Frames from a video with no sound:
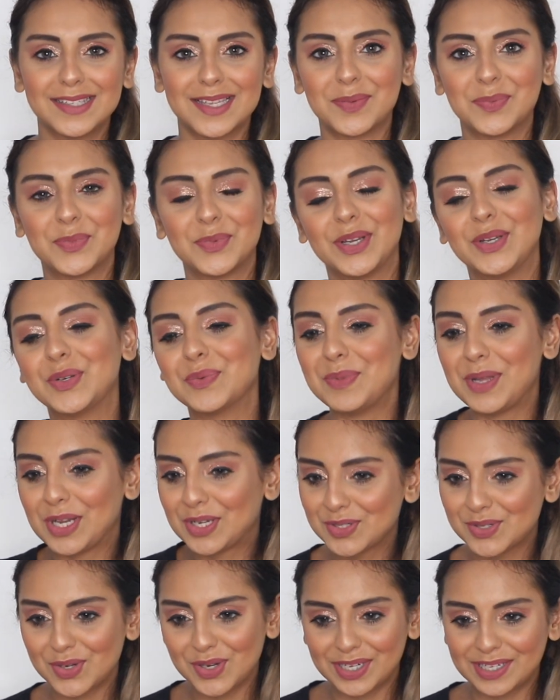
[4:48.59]
some way to
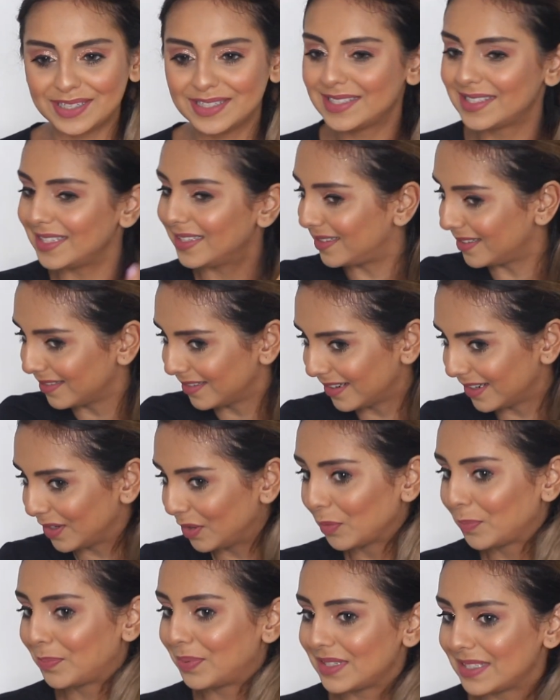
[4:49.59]
make sure I can sit here
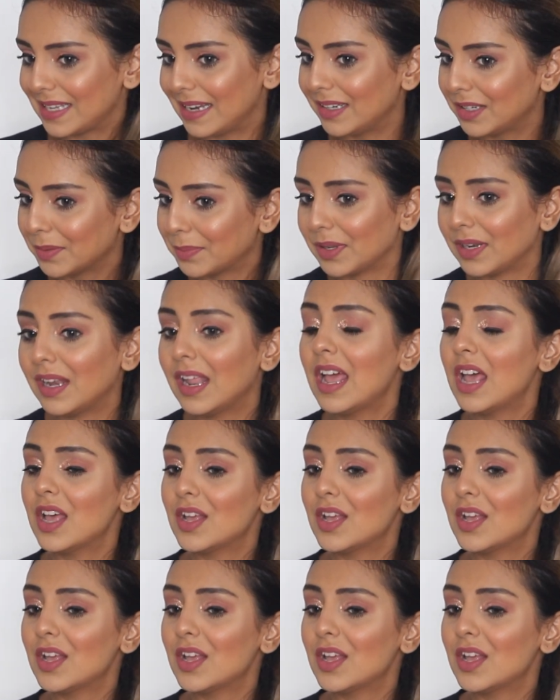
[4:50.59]
and look presentable.